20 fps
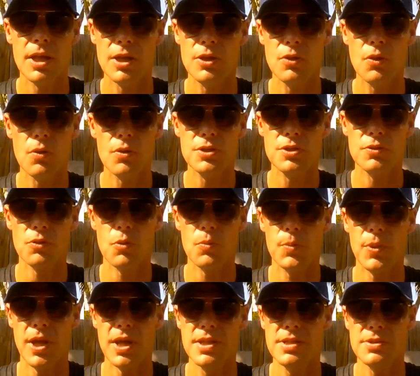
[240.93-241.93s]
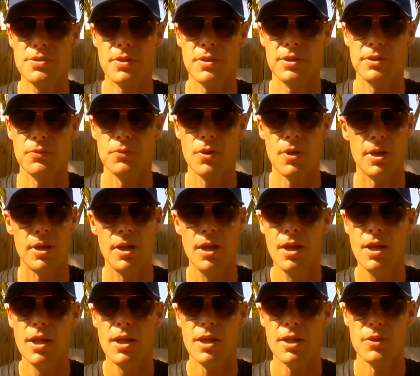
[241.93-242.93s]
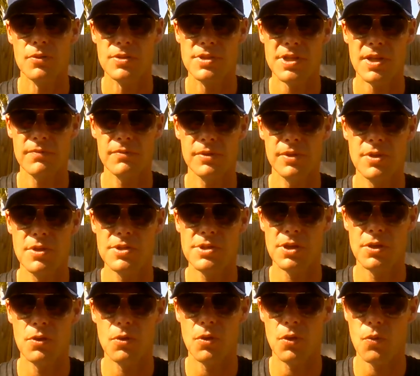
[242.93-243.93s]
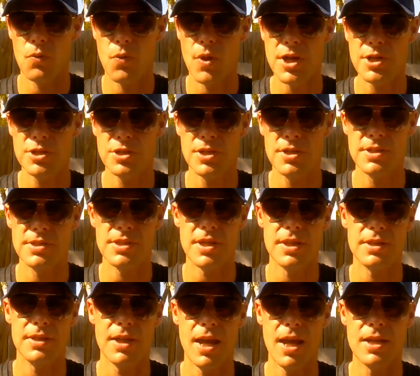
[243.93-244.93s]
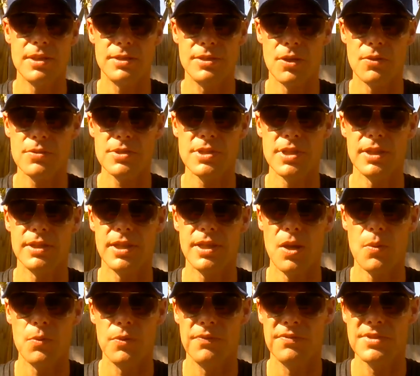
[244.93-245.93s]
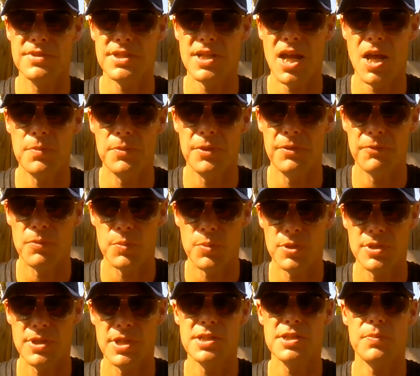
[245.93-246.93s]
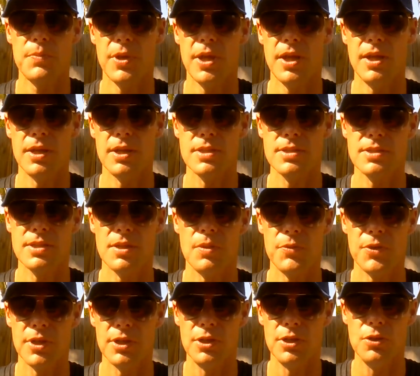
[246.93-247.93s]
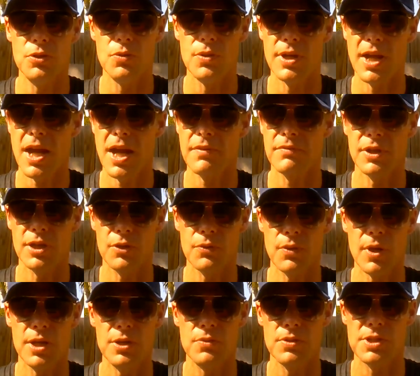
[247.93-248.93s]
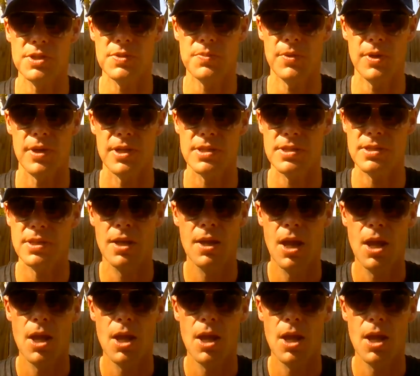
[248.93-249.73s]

Can you go at your own pace during the run? Several years ago, questions like that, doubts like that would have stopped me from participating in something new and having a great new experience.